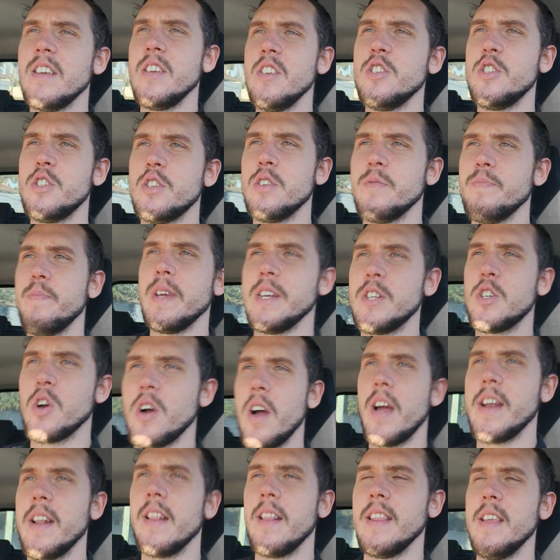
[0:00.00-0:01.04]
You shouldn't be
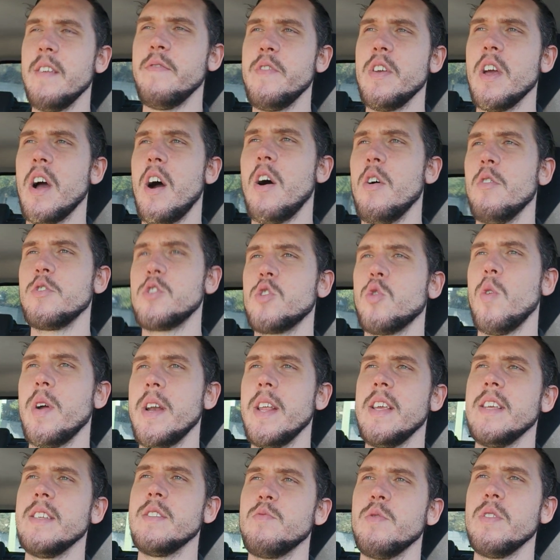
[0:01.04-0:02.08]
trying to live your whole
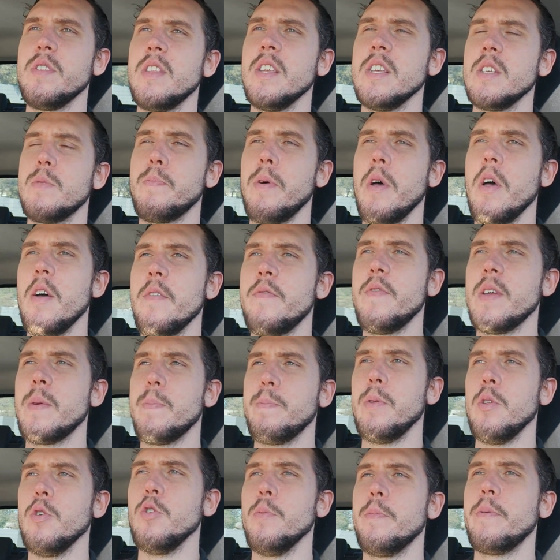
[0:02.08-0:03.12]
20s with this
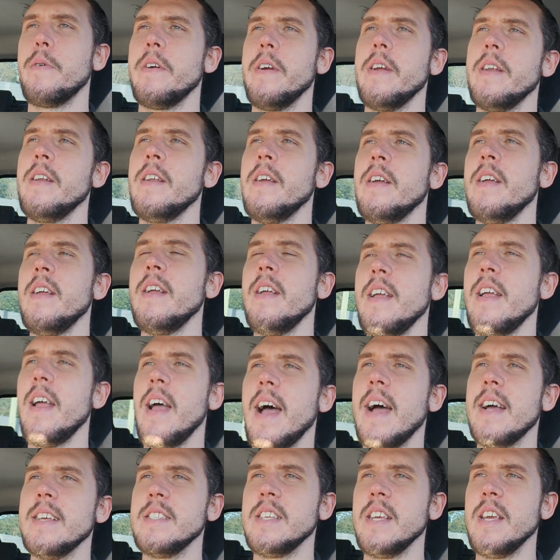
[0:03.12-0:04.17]
perfect
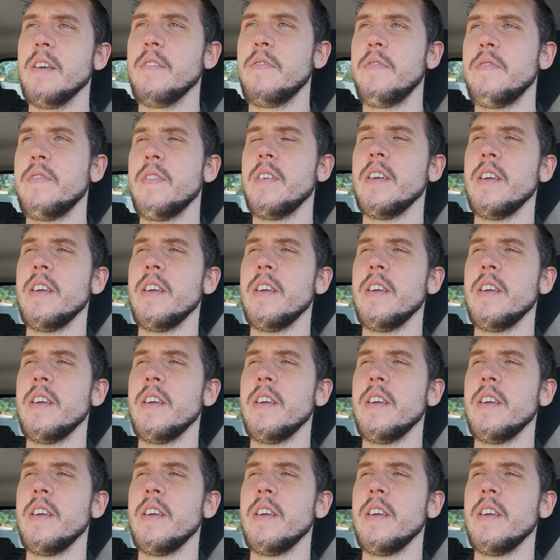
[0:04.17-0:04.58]
blueprint as if,